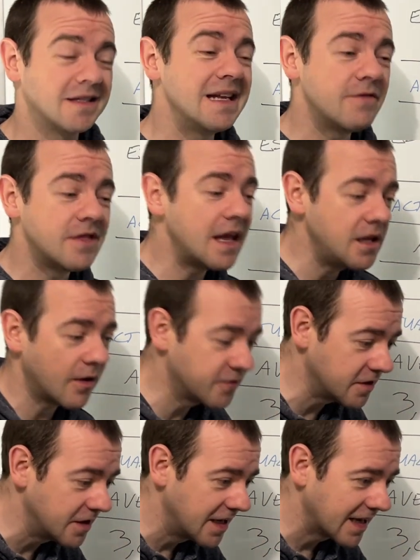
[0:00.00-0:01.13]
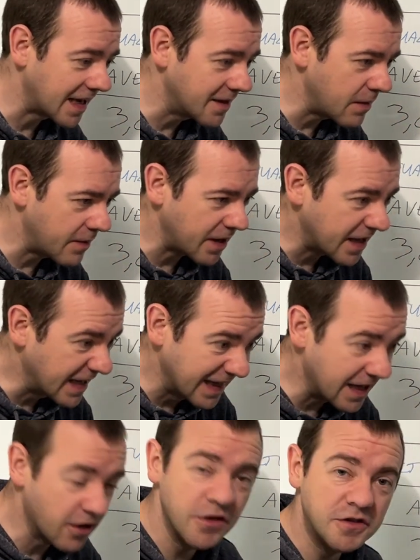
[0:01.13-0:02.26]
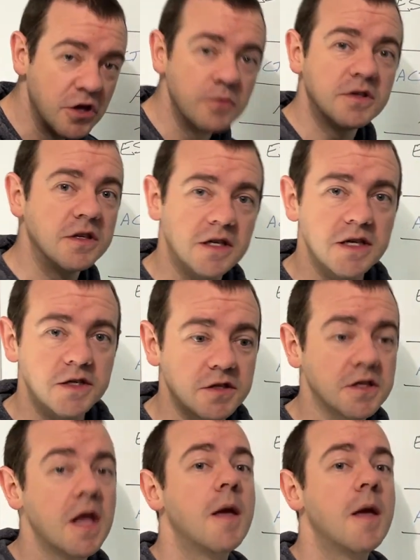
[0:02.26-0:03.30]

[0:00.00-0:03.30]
And even then you have to kind of maybe click on the terms and conditions